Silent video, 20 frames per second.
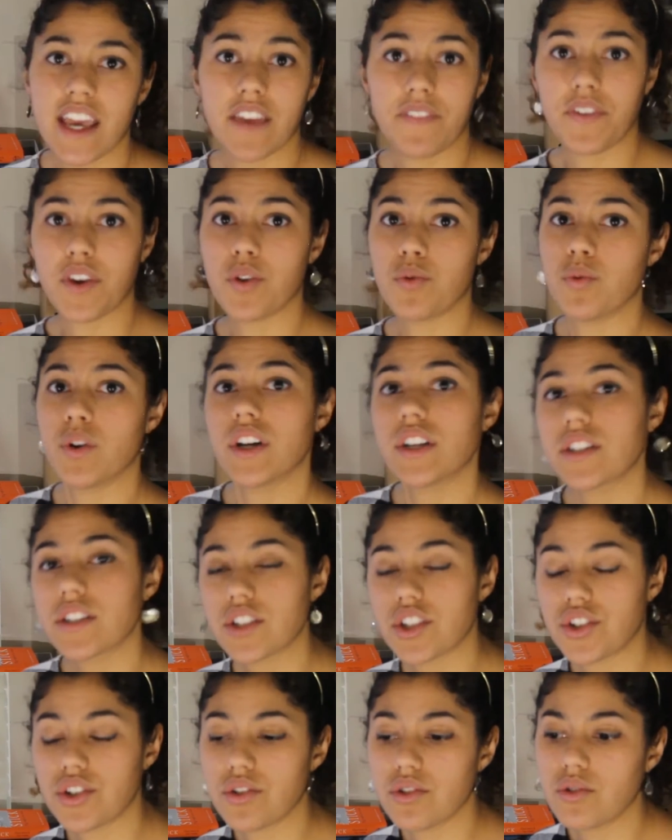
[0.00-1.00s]
If you want
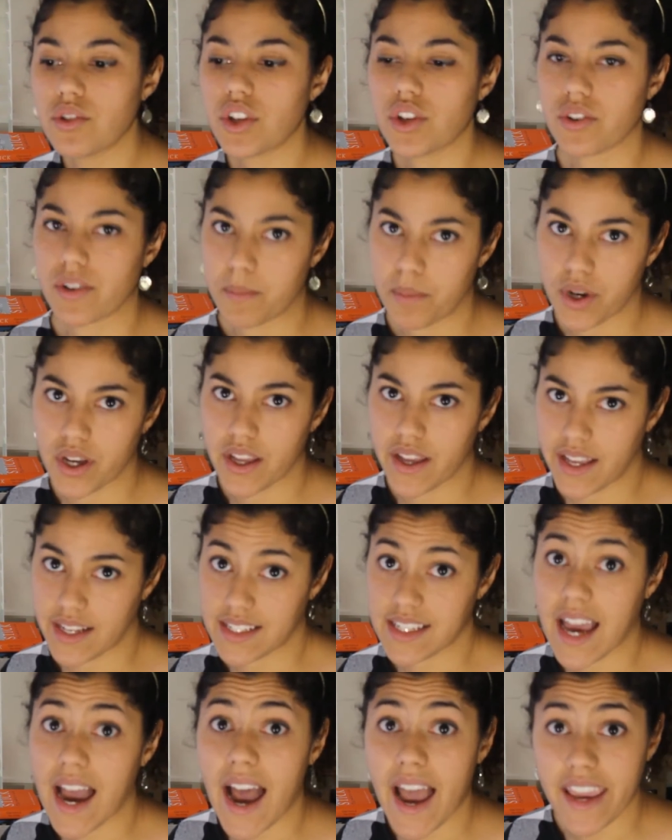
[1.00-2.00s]
to, you can put a
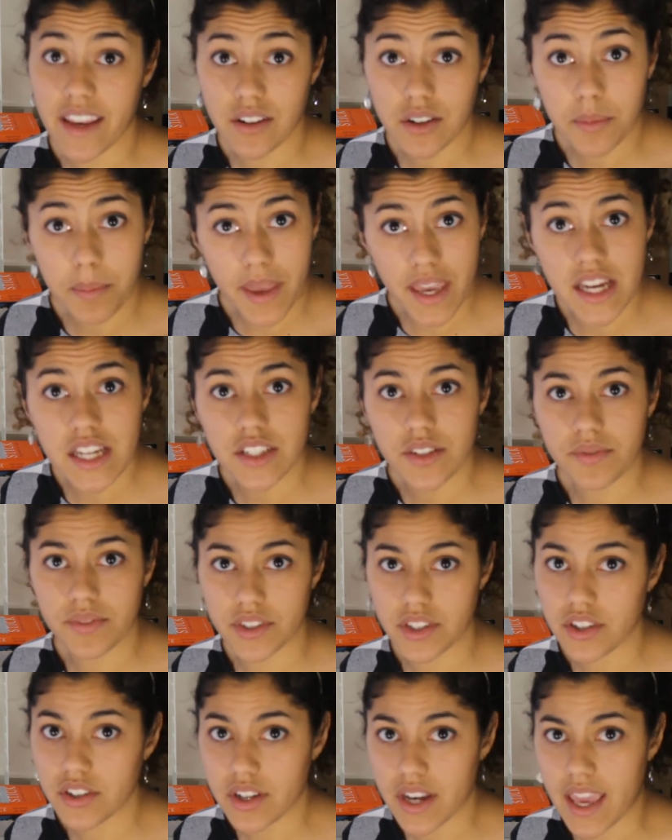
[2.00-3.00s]
title page for
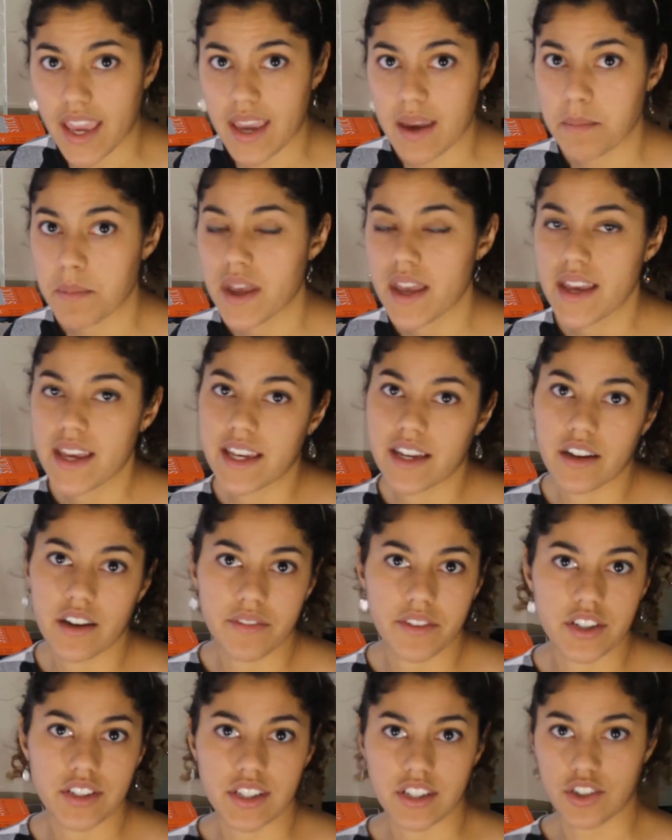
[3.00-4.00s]
your name.
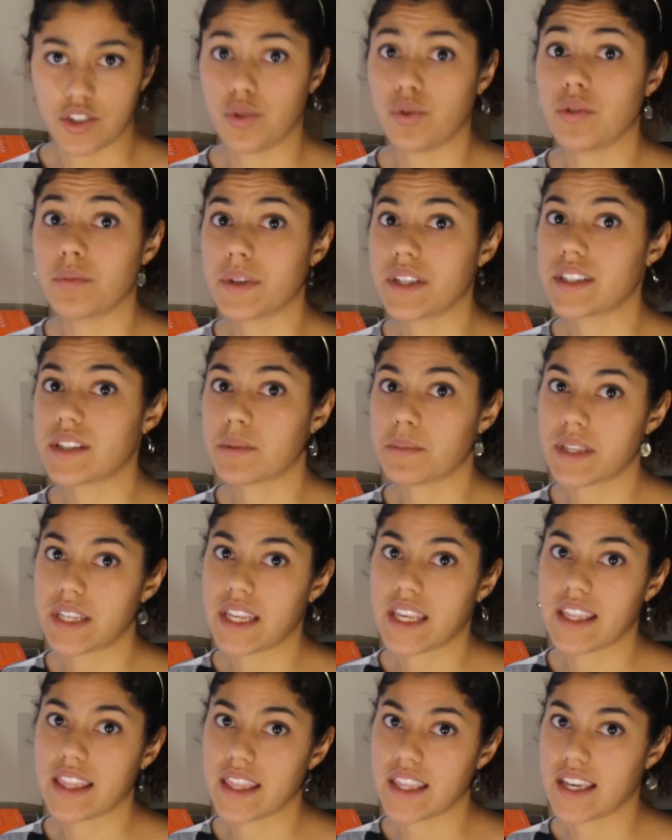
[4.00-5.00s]
However, since you will be
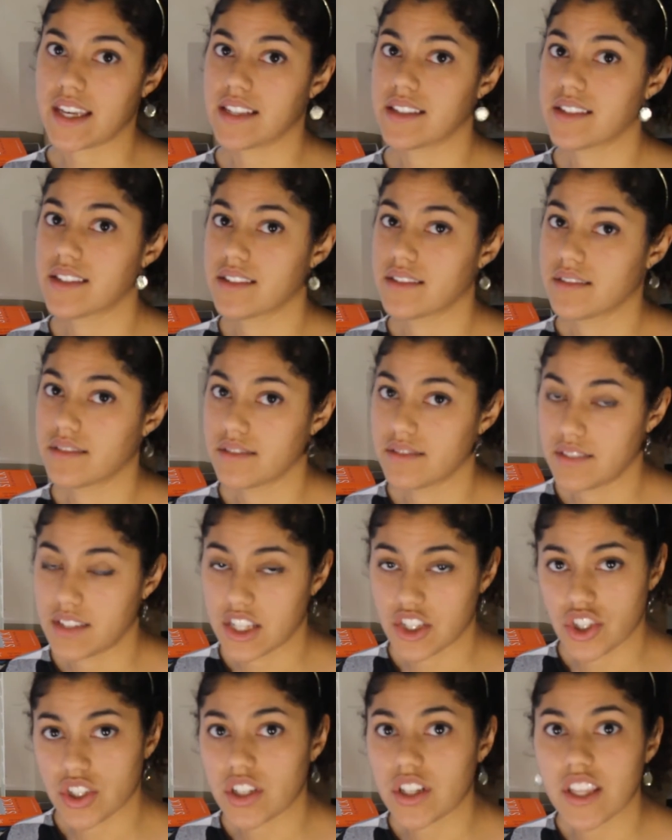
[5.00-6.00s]
submitting this
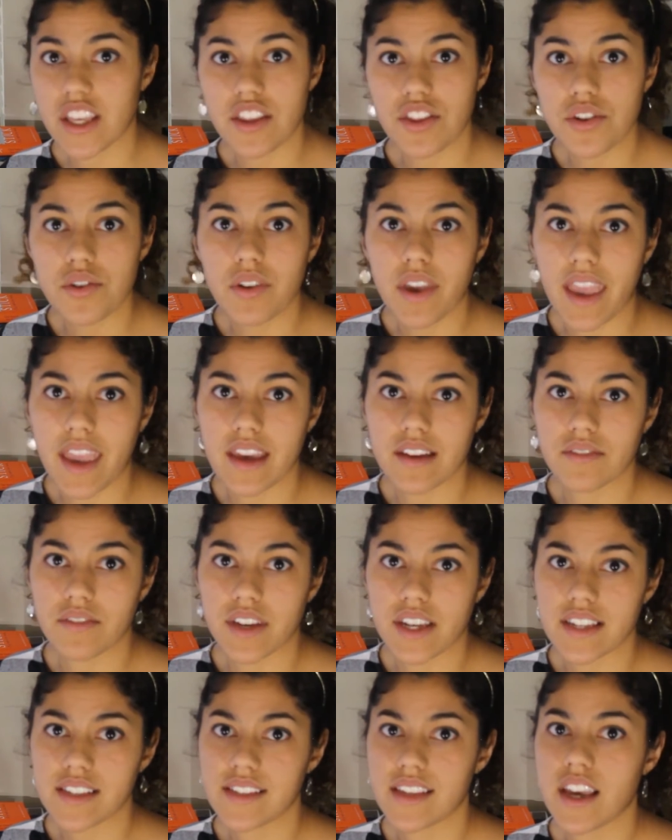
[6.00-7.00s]
digitally through
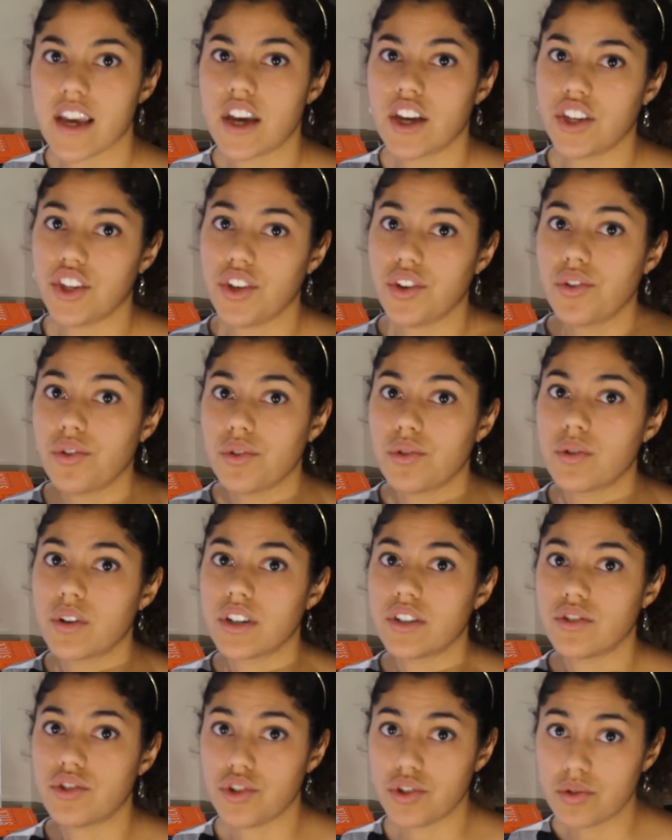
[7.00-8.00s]
Canvas,
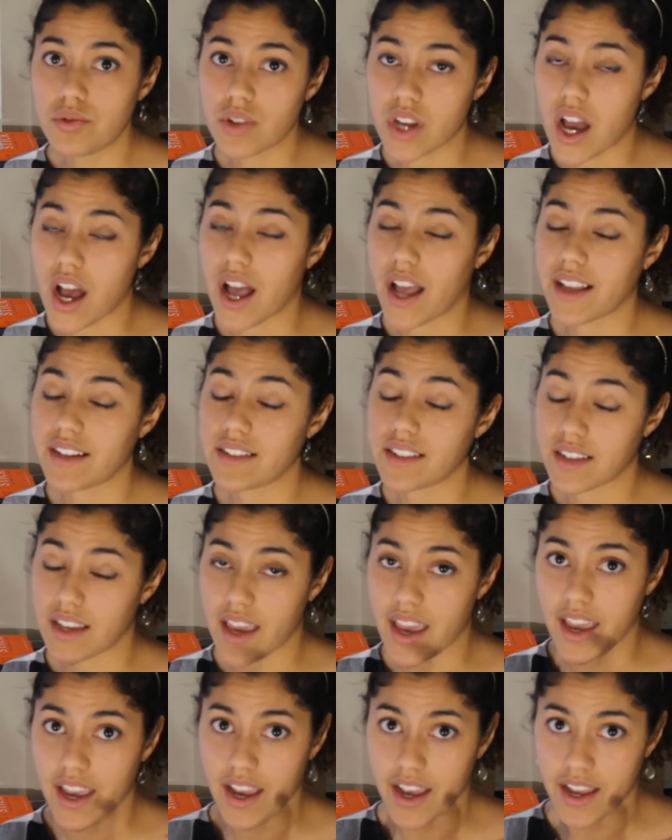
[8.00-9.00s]
you do not
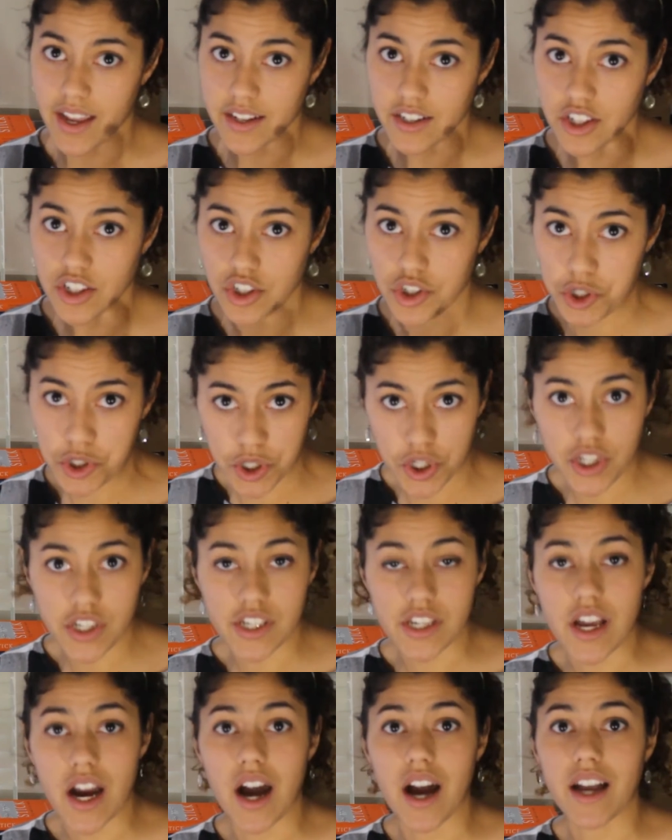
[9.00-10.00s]
and
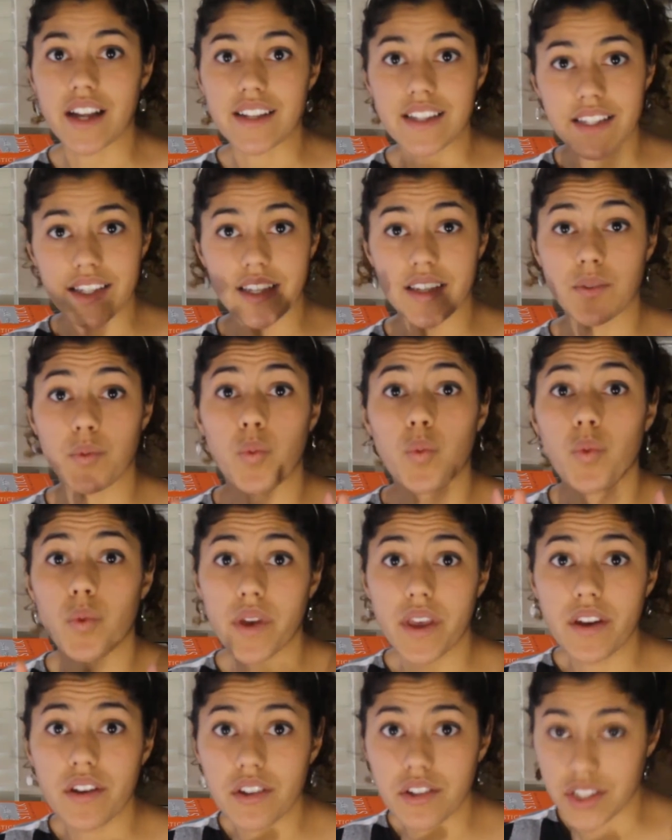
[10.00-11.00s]
should not and
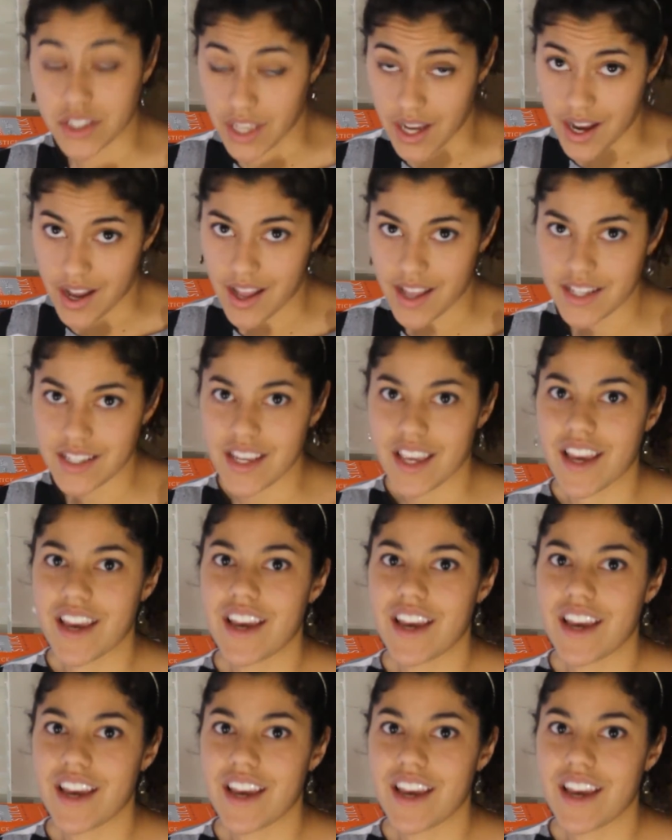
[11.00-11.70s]
will not